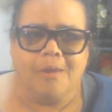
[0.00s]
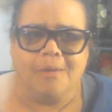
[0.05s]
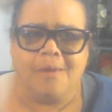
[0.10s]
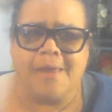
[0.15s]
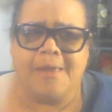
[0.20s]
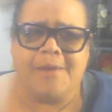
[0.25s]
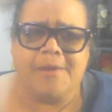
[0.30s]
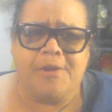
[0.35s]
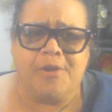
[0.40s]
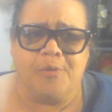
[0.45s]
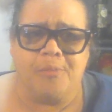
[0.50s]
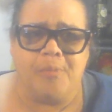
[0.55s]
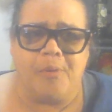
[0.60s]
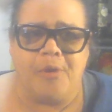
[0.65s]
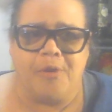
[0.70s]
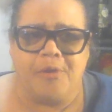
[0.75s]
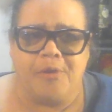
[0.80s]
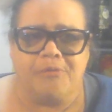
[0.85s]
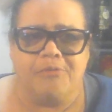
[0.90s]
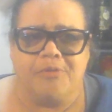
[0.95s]
like you're
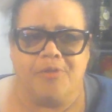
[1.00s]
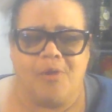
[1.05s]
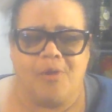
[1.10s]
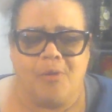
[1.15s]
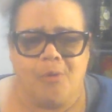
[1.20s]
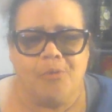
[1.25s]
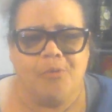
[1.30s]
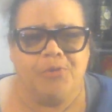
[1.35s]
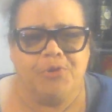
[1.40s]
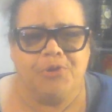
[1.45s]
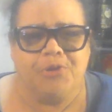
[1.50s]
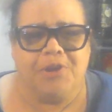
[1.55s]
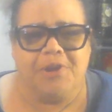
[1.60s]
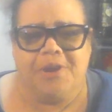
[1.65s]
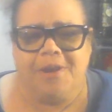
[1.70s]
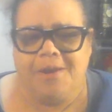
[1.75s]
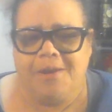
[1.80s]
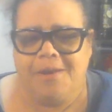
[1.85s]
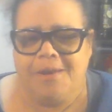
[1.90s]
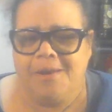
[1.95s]
part of the
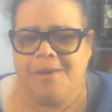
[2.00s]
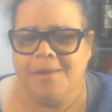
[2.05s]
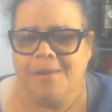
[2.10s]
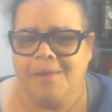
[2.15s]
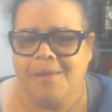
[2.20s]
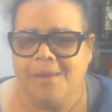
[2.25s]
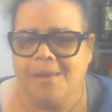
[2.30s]
ocean